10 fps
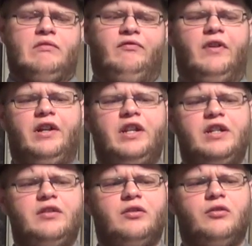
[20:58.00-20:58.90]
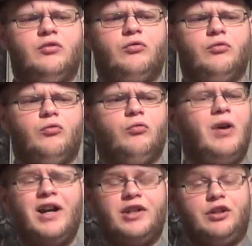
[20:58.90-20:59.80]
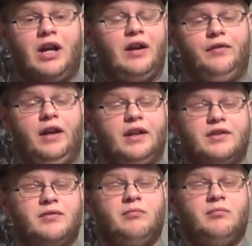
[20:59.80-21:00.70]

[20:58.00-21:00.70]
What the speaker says: Freddy, why do you have that?